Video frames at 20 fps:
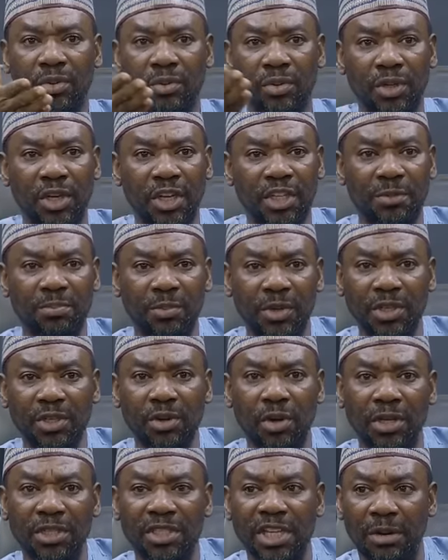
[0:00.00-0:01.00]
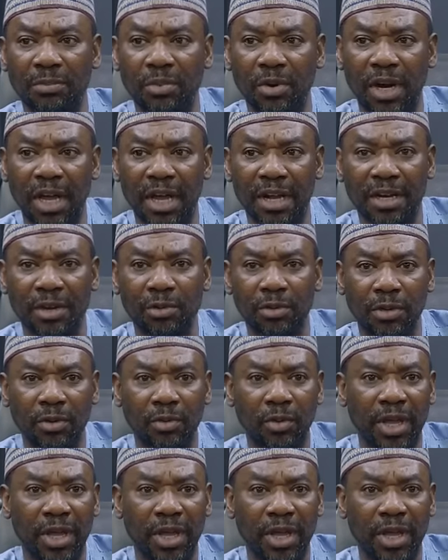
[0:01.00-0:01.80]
to dismiss constabulary